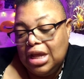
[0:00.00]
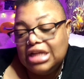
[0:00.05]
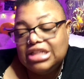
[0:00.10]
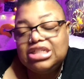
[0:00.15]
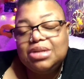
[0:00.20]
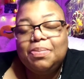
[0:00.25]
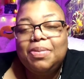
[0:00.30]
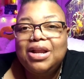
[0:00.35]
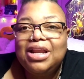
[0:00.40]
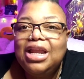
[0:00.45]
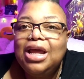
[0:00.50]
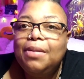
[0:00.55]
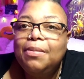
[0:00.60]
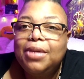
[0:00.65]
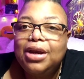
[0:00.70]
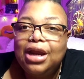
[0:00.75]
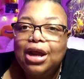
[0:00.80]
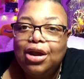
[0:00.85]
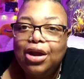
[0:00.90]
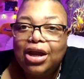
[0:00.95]
It's a
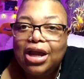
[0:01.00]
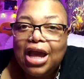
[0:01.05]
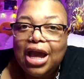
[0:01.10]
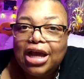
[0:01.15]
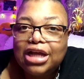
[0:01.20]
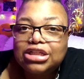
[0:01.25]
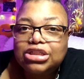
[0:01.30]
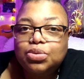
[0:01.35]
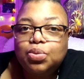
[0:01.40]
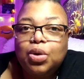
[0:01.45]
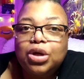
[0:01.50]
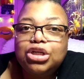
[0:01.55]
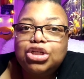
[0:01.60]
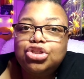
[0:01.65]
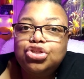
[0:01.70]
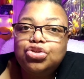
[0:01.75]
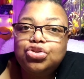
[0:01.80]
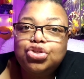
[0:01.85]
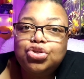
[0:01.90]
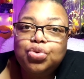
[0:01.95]
preliminary case. What
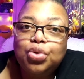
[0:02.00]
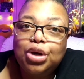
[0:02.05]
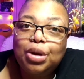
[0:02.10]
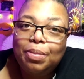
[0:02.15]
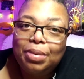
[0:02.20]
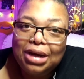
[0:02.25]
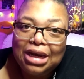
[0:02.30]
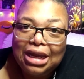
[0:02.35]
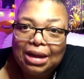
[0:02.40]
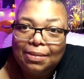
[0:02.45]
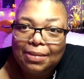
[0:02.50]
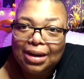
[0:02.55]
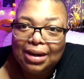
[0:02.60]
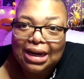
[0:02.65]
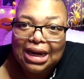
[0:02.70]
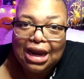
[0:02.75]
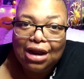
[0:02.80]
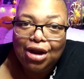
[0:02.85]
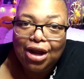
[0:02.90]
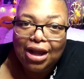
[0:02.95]
do you do in a
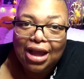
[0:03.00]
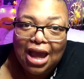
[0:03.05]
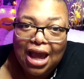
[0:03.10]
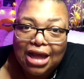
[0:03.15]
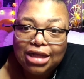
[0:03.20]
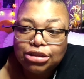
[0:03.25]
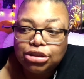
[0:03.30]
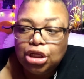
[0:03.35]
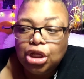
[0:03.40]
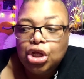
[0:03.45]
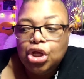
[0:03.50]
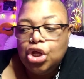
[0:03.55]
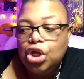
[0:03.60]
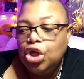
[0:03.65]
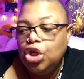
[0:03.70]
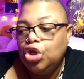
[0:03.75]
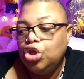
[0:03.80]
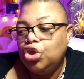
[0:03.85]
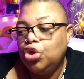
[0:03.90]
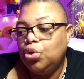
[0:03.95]
preliminary case?
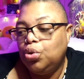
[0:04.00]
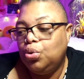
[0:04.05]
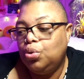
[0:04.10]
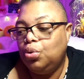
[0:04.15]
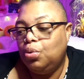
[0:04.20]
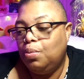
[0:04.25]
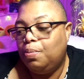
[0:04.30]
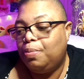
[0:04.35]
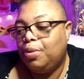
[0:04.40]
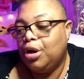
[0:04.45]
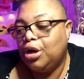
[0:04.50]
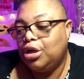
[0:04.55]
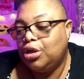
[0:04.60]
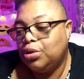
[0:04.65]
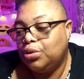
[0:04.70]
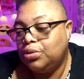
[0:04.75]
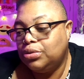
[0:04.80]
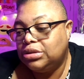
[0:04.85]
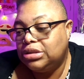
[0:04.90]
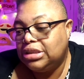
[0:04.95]
You
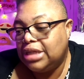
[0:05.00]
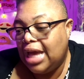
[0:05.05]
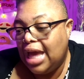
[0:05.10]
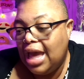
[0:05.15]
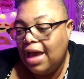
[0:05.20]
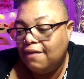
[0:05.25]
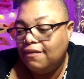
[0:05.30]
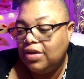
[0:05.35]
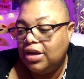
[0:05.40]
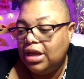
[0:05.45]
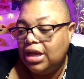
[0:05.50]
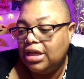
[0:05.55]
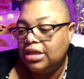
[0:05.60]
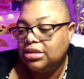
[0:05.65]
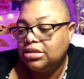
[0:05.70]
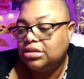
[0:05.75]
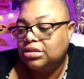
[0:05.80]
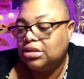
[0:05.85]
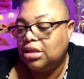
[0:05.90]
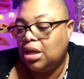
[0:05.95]
produce
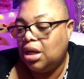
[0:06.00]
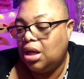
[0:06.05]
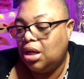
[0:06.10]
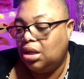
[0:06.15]
evidence.